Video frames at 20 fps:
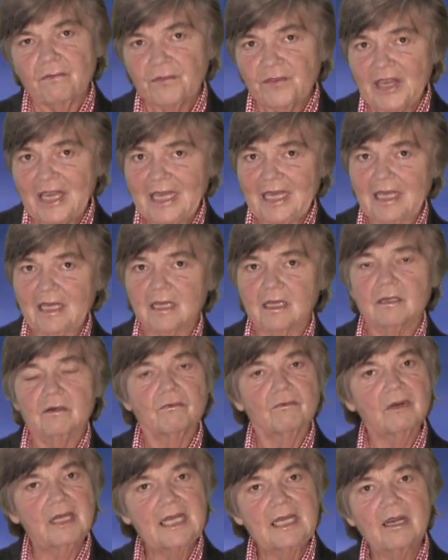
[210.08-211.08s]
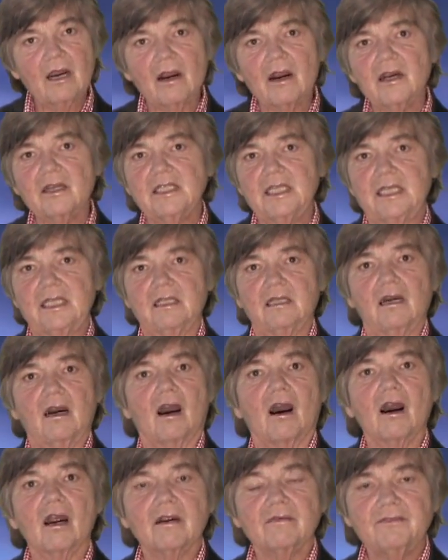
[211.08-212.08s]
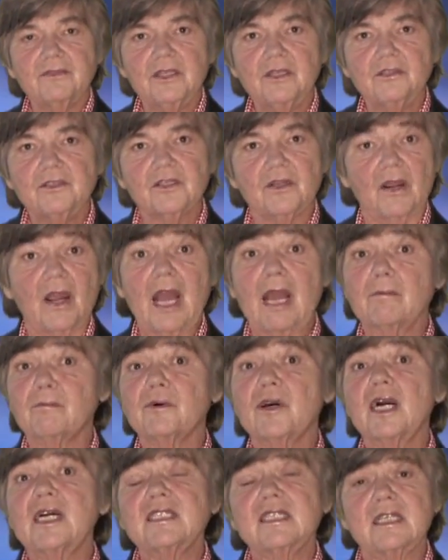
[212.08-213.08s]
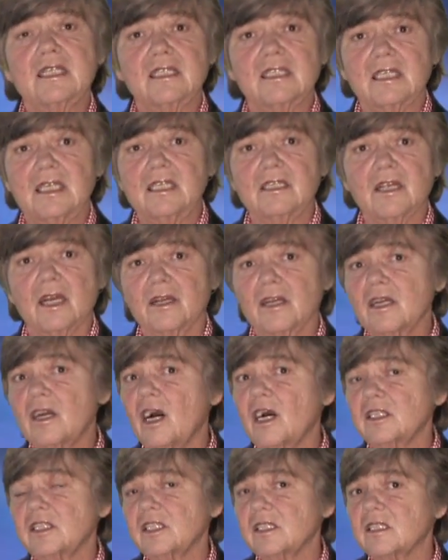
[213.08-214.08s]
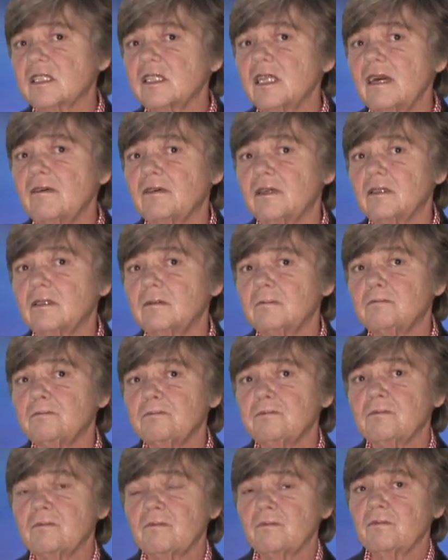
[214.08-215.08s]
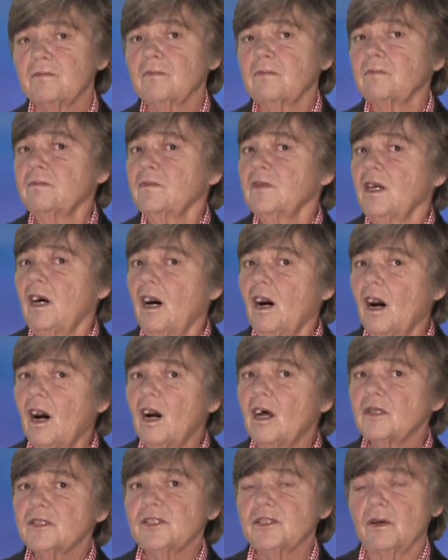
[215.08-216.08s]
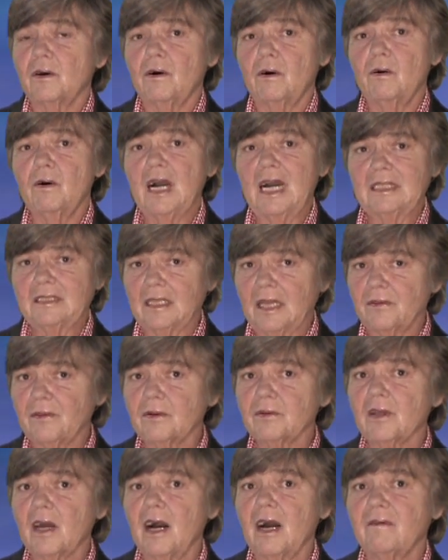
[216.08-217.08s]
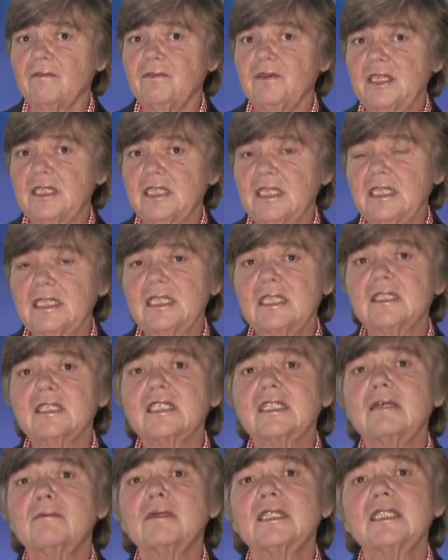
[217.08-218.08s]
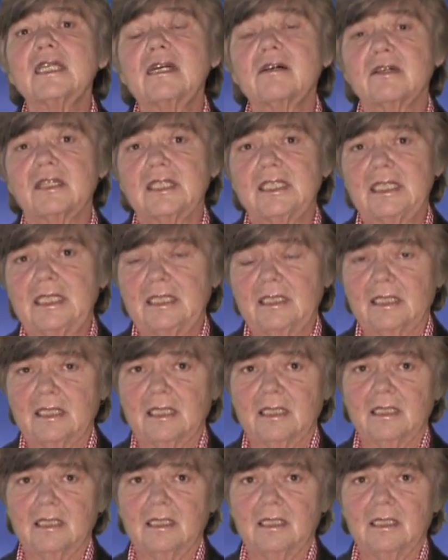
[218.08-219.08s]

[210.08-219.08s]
think regarding our future and process these on a conscious level. Also, another law of physics is similarities.